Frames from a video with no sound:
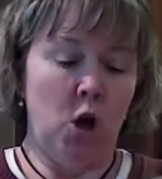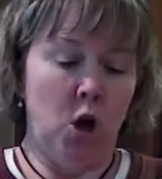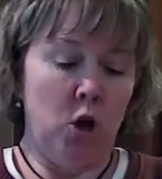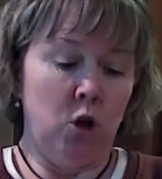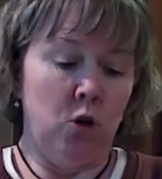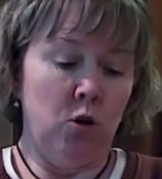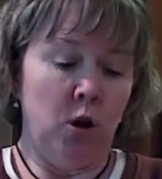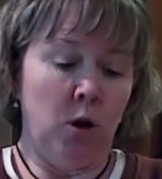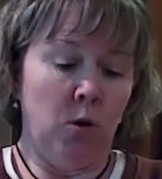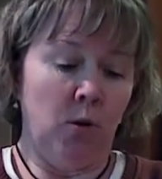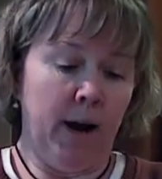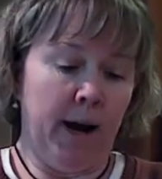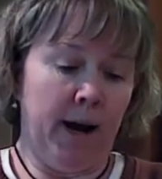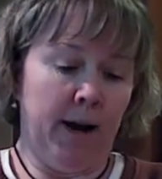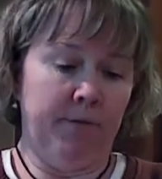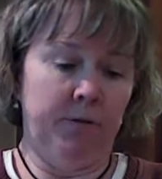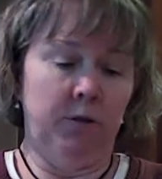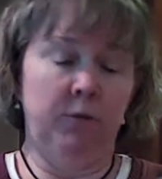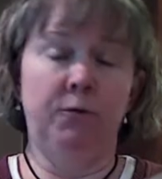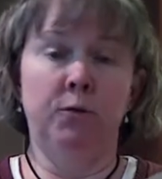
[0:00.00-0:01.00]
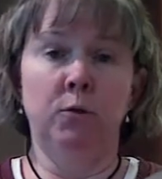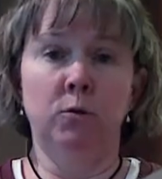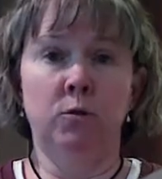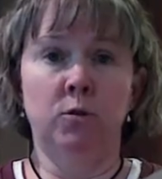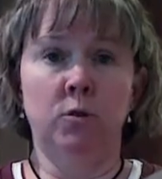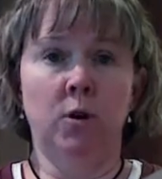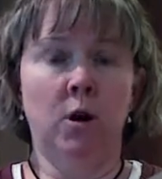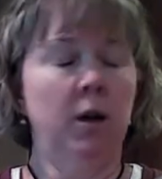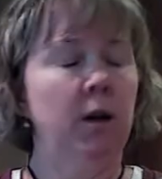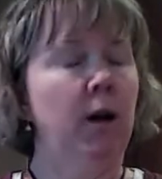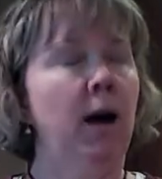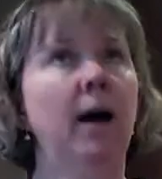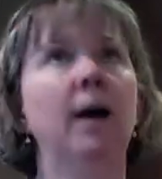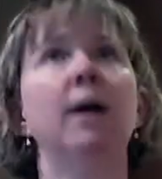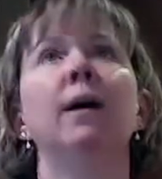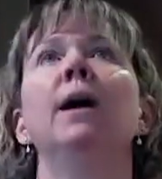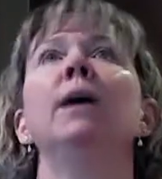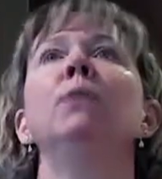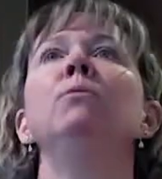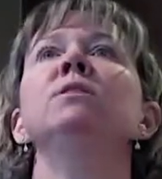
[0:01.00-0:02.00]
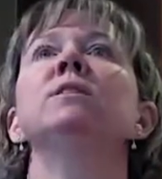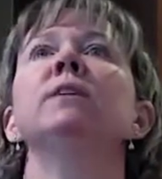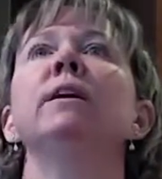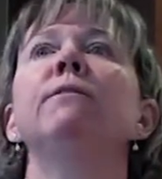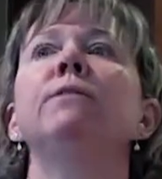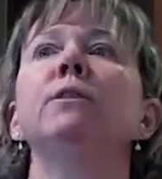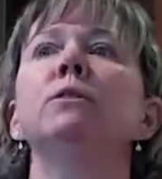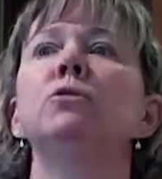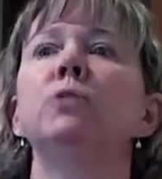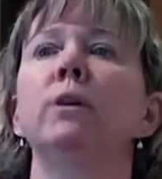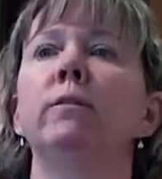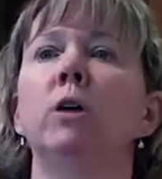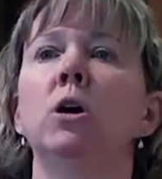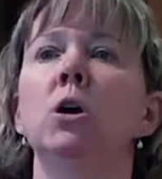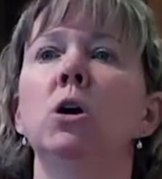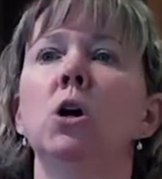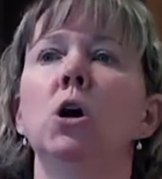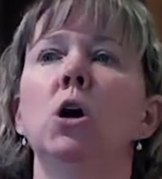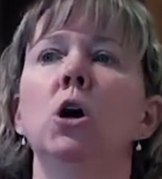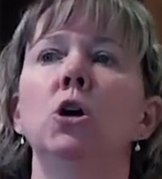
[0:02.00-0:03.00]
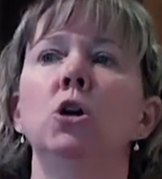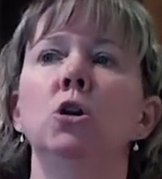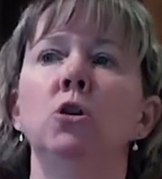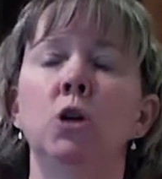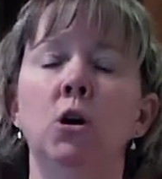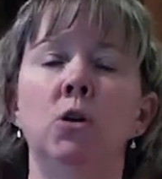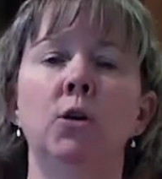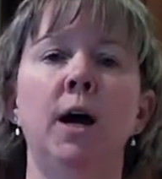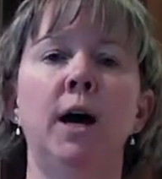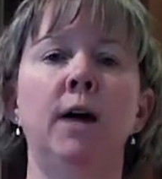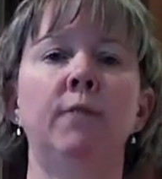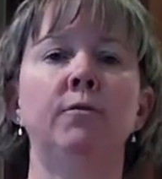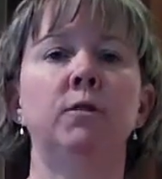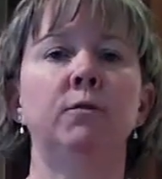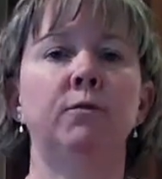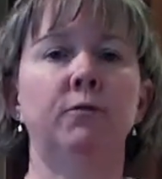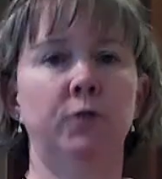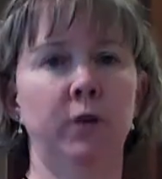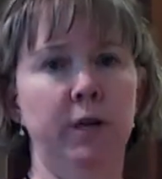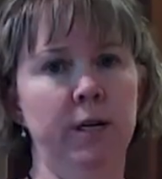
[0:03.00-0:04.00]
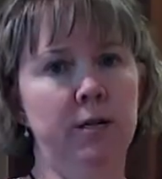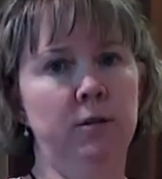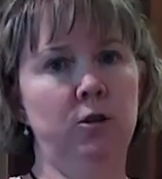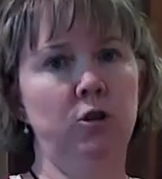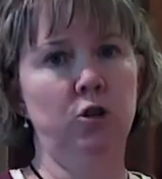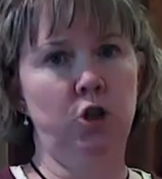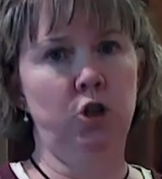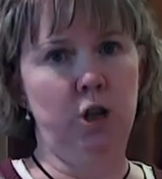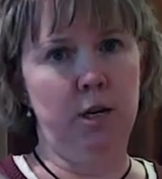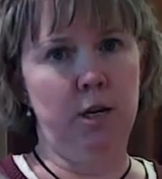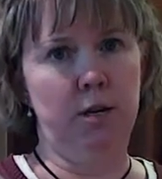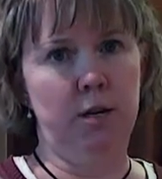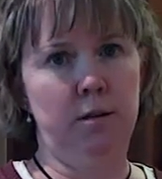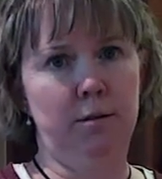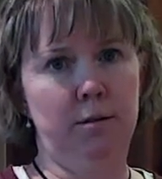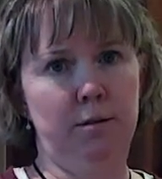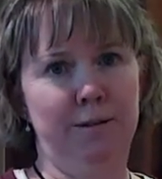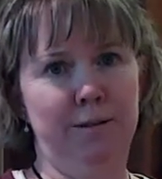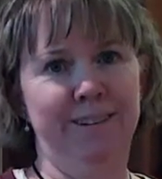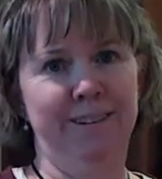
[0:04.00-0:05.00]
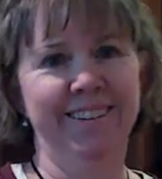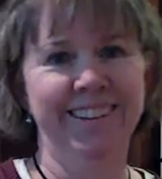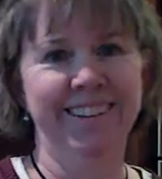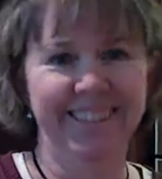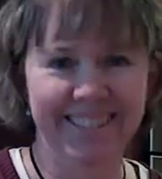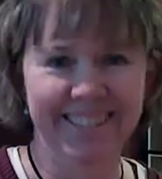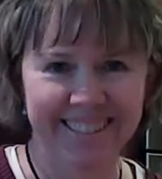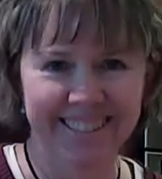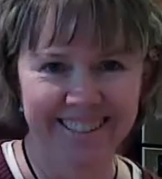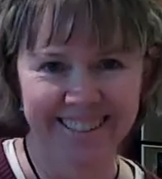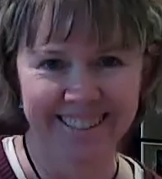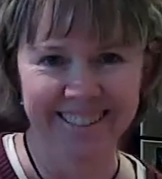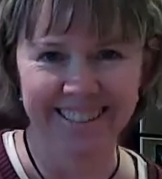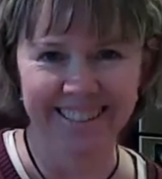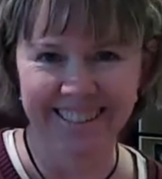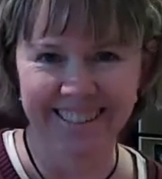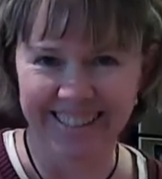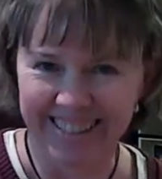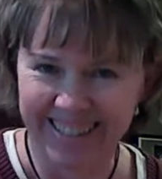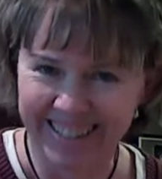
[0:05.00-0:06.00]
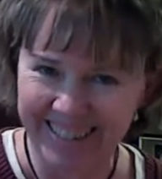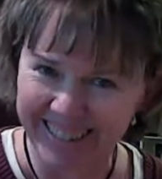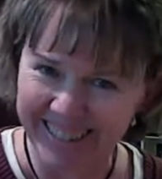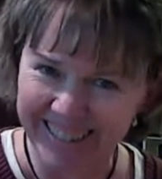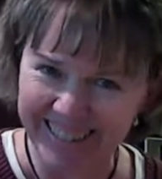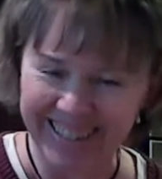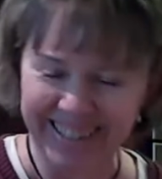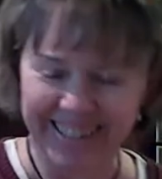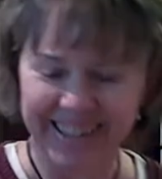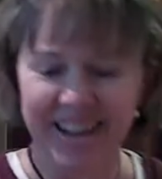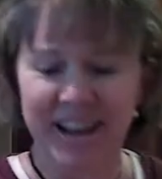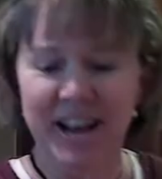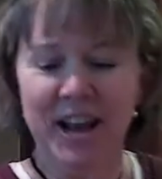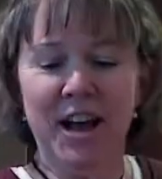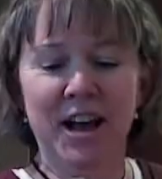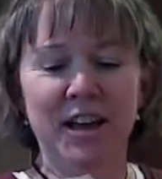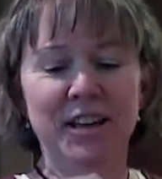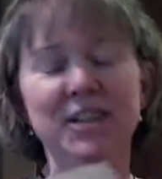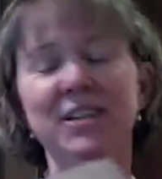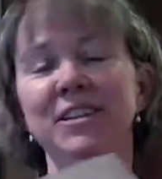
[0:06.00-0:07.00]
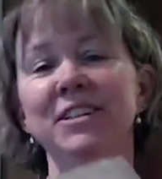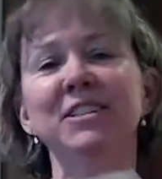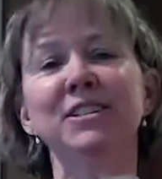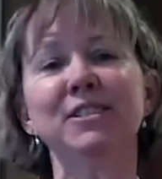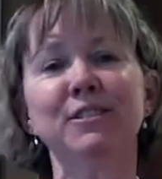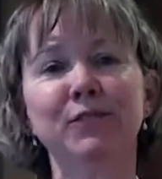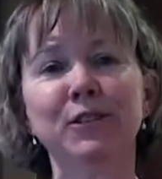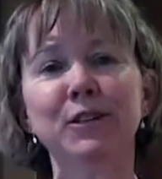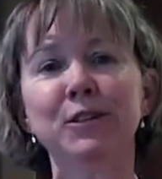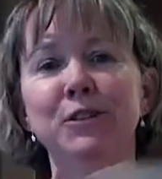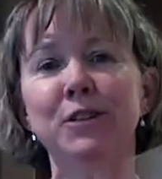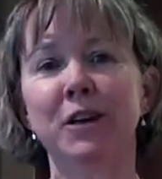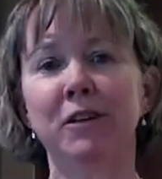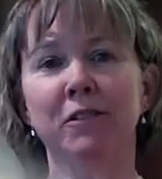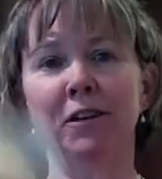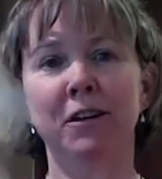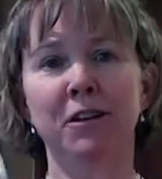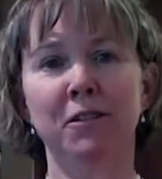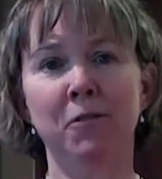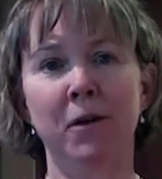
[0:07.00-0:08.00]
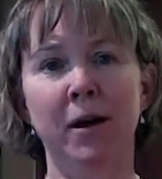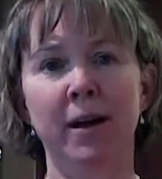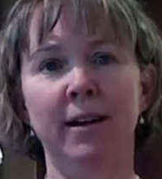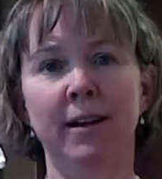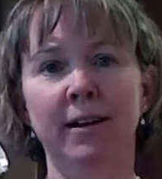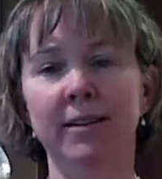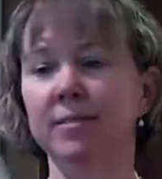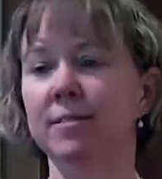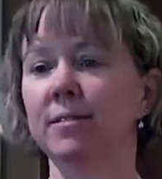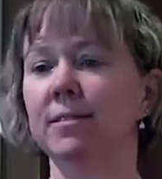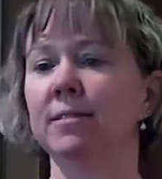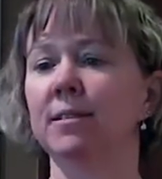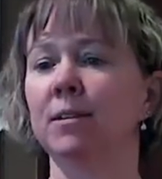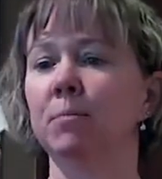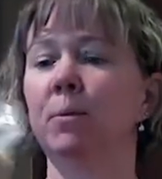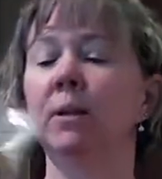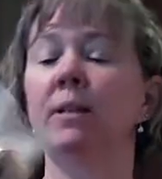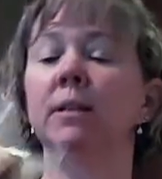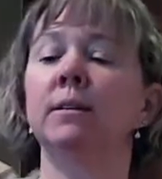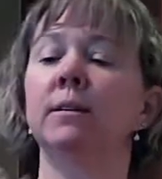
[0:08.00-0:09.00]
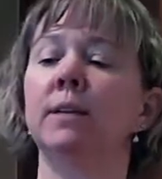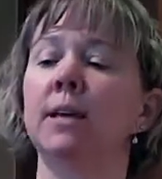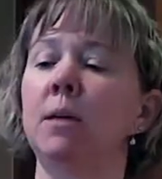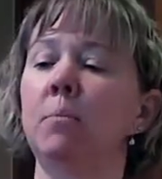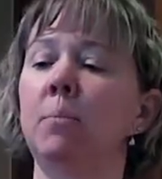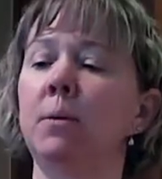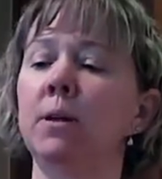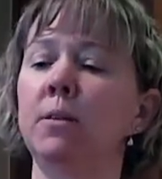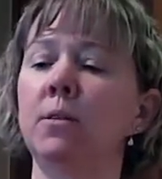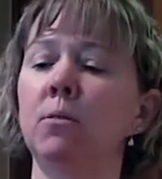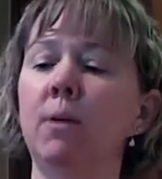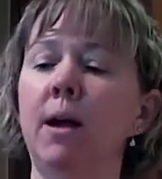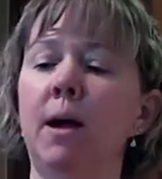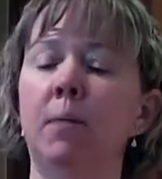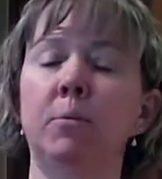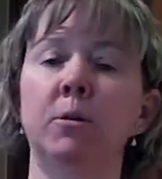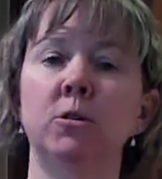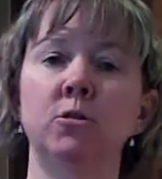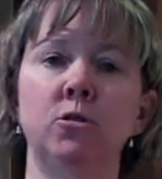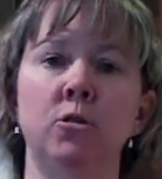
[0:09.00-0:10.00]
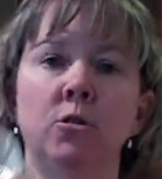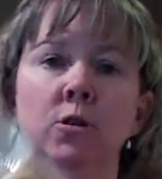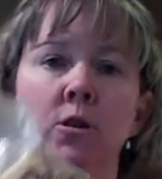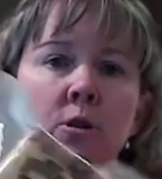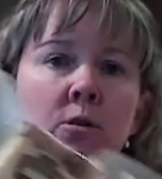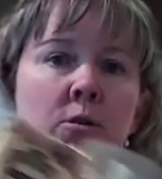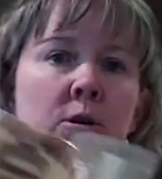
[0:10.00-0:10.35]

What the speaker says: you don't have to I always say FoodSaver. You don't have to freeze your cheese. You can just FoodSaver it the way it is, but keep it in the wrapper so that